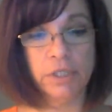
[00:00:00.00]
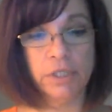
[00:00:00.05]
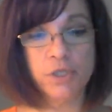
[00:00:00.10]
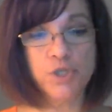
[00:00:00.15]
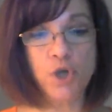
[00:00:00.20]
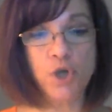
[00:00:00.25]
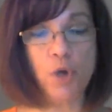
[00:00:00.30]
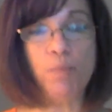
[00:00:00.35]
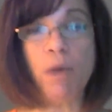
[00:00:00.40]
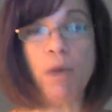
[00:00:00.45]

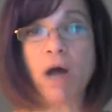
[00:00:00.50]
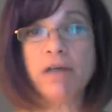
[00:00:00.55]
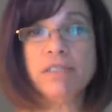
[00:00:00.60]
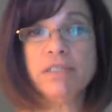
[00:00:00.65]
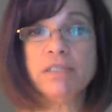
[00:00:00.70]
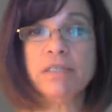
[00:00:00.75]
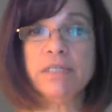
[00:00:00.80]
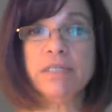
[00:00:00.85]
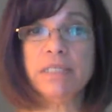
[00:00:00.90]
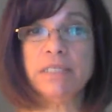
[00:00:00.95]

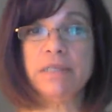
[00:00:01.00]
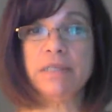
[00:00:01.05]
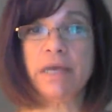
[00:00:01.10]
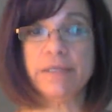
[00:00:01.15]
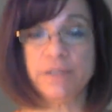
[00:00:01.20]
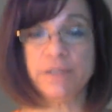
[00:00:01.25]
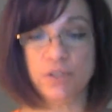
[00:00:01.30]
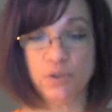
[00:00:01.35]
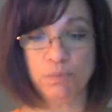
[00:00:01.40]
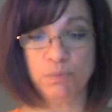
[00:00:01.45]
Tomas sits
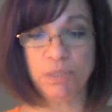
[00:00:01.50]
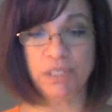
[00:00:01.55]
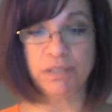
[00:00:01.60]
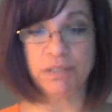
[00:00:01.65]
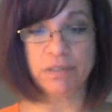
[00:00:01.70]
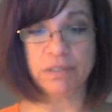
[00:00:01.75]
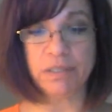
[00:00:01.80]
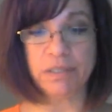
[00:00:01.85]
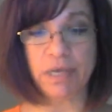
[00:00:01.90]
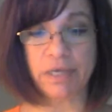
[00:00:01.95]
next to me
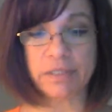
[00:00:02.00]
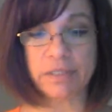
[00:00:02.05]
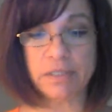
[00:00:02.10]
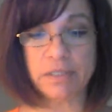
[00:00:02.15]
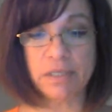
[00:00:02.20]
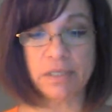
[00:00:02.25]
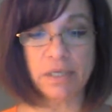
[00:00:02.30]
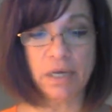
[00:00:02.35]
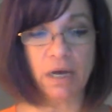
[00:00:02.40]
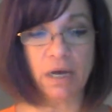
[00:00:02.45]
and says,
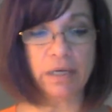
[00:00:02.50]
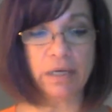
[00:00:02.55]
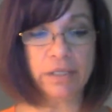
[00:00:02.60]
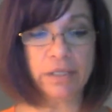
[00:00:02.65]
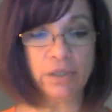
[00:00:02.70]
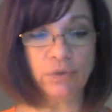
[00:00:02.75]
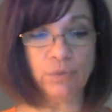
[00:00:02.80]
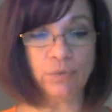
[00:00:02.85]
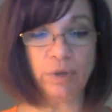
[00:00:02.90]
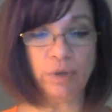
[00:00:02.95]
"I
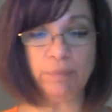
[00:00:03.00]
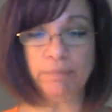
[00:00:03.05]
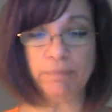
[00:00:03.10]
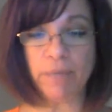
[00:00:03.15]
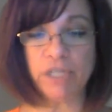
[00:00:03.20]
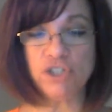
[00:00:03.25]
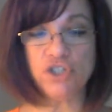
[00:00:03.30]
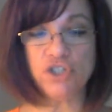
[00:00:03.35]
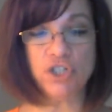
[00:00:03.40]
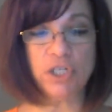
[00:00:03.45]
can rip
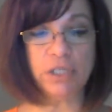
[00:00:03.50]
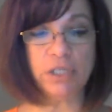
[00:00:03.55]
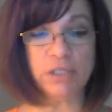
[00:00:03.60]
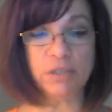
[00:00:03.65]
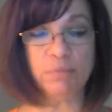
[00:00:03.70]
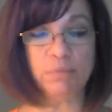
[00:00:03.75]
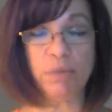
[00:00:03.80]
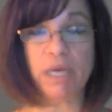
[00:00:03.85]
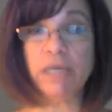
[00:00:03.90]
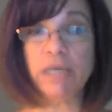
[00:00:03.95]
my sheet
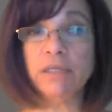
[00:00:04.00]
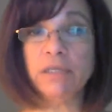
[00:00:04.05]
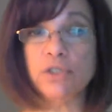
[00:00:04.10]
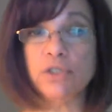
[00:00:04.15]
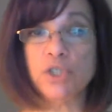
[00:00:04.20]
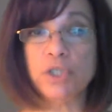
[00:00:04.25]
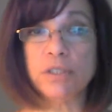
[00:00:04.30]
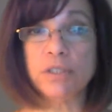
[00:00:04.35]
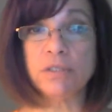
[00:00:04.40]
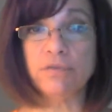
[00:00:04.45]
into
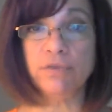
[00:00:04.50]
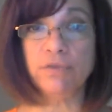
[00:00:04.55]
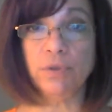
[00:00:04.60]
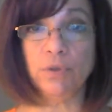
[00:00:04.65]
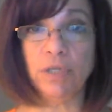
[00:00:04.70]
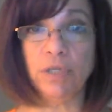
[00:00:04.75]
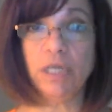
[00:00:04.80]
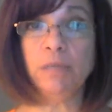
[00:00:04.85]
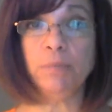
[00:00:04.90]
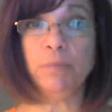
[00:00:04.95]
bandages if you
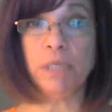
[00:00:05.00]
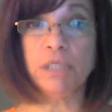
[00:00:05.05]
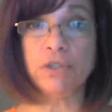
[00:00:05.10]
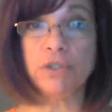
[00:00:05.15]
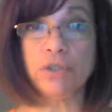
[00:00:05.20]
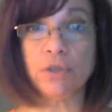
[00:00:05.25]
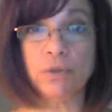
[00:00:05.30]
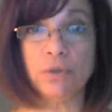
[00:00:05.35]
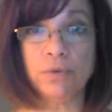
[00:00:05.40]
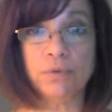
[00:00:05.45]
need me
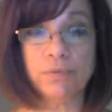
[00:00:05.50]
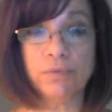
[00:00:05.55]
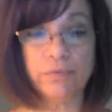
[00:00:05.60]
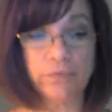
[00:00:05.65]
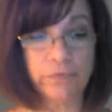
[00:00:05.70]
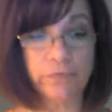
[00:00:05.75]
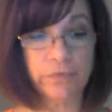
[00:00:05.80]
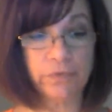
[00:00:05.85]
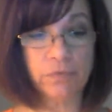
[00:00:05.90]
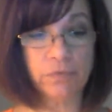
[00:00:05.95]
to."
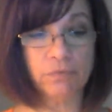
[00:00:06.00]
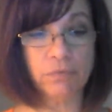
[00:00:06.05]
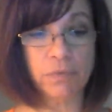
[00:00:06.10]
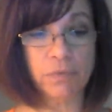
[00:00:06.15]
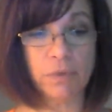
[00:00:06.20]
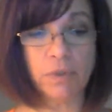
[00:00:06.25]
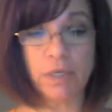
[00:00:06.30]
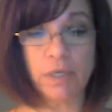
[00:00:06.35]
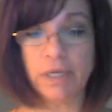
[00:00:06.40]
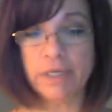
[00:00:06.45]

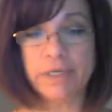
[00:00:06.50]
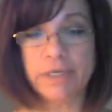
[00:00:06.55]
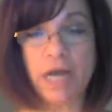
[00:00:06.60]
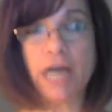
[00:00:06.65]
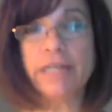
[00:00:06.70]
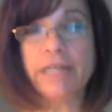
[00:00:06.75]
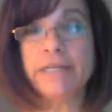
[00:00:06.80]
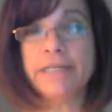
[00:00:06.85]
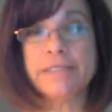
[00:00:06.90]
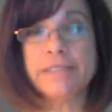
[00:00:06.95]

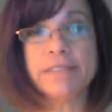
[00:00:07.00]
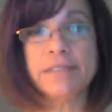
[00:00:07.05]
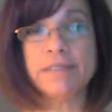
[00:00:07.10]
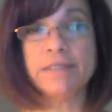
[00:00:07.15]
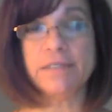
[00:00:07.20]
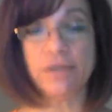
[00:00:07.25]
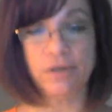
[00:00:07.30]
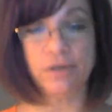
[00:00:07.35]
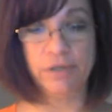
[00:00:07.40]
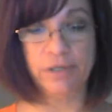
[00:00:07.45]
"Not
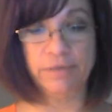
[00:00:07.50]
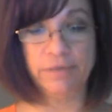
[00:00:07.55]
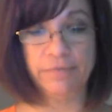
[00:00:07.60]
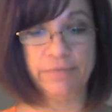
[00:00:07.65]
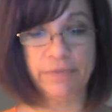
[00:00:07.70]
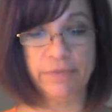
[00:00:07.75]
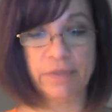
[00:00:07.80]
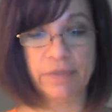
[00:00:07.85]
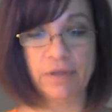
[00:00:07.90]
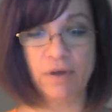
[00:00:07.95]
necessary.
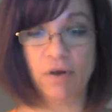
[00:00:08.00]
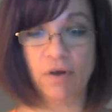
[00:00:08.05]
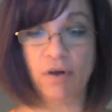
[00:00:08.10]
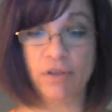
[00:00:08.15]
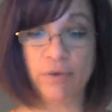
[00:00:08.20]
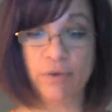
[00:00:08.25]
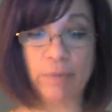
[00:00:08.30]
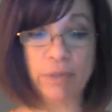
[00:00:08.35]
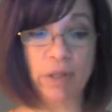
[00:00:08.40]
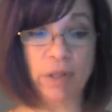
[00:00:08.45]

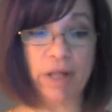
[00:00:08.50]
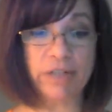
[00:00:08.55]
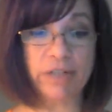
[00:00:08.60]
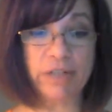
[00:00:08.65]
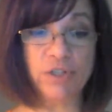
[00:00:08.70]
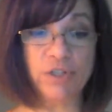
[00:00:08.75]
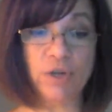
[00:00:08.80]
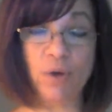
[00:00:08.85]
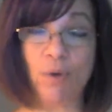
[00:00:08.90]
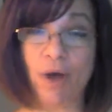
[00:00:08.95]
Although I'm glad
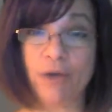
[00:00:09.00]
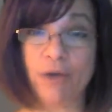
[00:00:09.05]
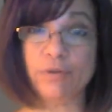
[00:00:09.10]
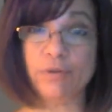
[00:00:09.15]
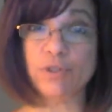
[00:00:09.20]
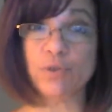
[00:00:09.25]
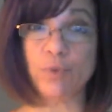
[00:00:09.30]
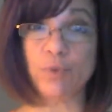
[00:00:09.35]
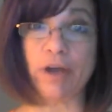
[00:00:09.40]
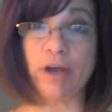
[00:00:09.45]
to know I
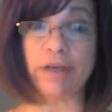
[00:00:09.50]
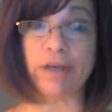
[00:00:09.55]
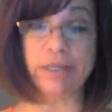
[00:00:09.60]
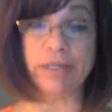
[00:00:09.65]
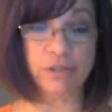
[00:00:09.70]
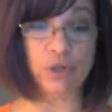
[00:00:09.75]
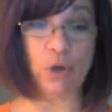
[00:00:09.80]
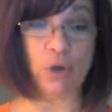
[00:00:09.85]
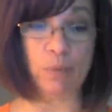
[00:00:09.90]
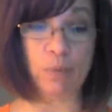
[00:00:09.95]
was
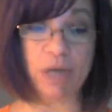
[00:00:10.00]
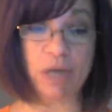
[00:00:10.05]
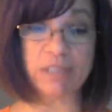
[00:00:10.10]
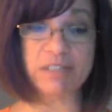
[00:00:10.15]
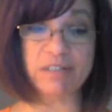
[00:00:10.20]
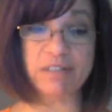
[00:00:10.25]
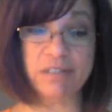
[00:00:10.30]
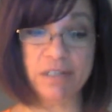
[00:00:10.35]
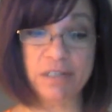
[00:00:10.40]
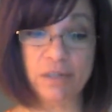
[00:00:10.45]
right.
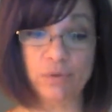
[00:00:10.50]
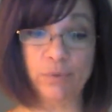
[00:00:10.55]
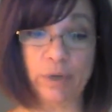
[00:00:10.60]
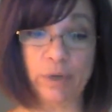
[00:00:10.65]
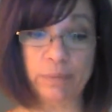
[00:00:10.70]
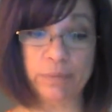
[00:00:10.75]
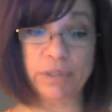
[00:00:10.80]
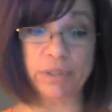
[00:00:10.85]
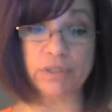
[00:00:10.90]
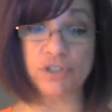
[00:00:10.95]
Tomas did
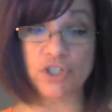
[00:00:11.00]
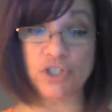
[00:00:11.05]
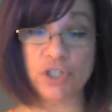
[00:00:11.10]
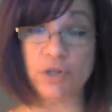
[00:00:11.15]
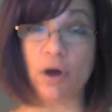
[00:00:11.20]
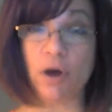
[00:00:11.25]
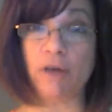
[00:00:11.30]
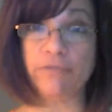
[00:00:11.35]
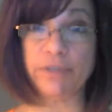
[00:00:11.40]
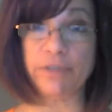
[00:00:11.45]
rip the sheet
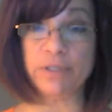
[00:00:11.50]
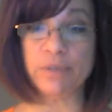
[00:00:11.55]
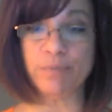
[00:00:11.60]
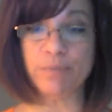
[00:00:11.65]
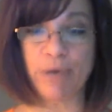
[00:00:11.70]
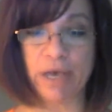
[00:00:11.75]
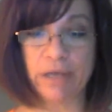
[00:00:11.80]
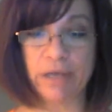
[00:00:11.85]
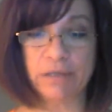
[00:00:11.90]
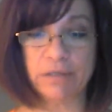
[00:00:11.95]
off his
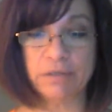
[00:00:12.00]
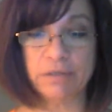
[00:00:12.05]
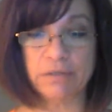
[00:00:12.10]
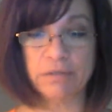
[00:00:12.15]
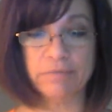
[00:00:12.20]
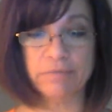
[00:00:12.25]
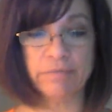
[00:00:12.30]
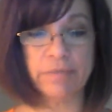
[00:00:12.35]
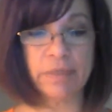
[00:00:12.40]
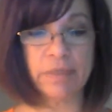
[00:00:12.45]
bed.
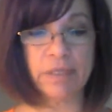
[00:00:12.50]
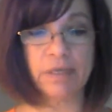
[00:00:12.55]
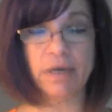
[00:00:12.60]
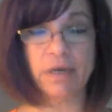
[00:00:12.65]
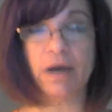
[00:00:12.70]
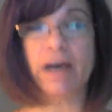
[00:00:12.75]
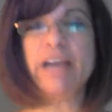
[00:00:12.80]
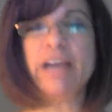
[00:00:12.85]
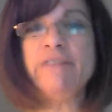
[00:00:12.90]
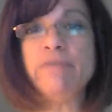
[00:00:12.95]

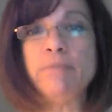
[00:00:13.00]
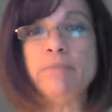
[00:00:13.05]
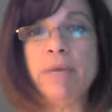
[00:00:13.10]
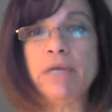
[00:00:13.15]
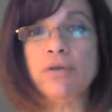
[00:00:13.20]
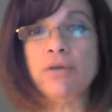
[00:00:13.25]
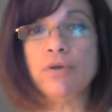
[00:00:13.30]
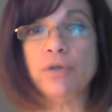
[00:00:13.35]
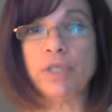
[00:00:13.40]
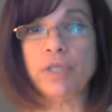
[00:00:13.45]
I have a
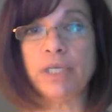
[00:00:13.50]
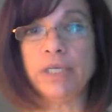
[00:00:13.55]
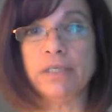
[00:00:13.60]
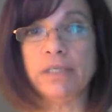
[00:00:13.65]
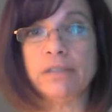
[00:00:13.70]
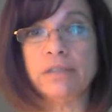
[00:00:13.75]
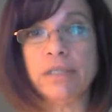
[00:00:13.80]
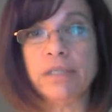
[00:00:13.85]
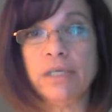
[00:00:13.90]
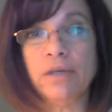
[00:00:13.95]
medical kit
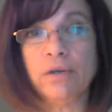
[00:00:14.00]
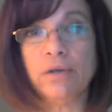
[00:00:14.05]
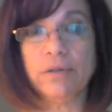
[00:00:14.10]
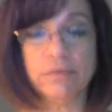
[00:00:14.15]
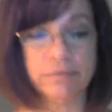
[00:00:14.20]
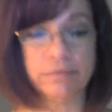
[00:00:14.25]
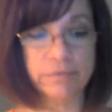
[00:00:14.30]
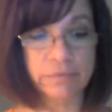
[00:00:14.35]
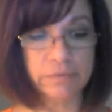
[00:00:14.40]
in here.